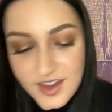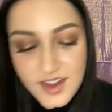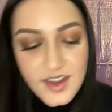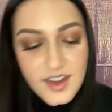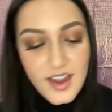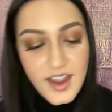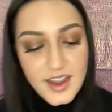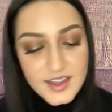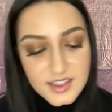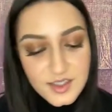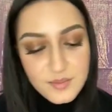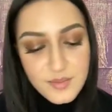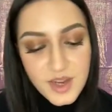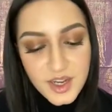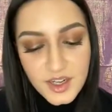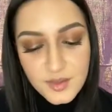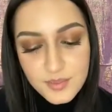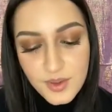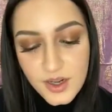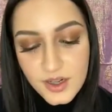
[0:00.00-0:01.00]
as a
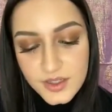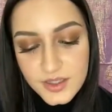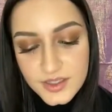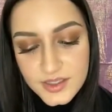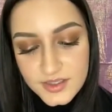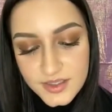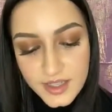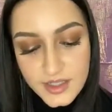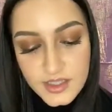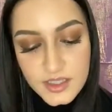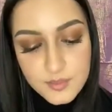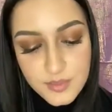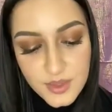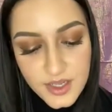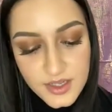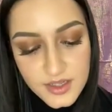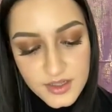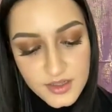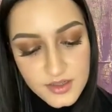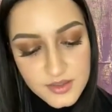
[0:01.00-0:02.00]
makeup artist, that's
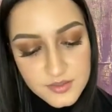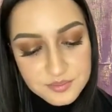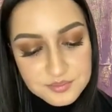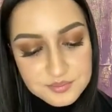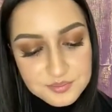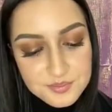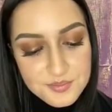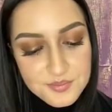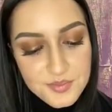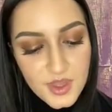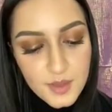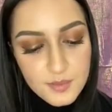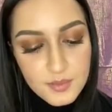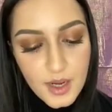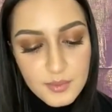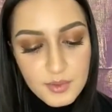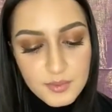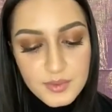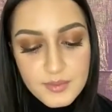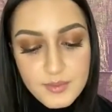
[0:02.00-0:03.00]
been
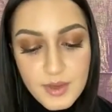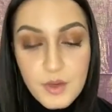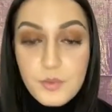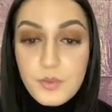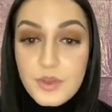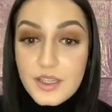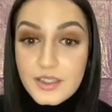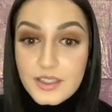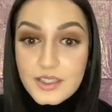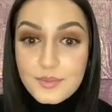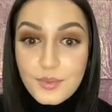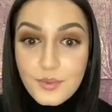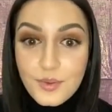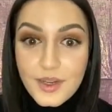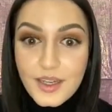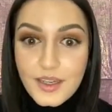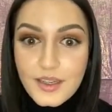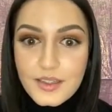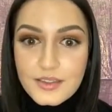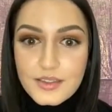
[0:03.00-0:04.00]
probably my weakest
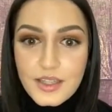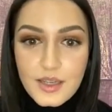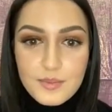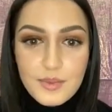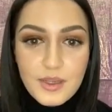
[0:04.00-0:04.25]
point, is like being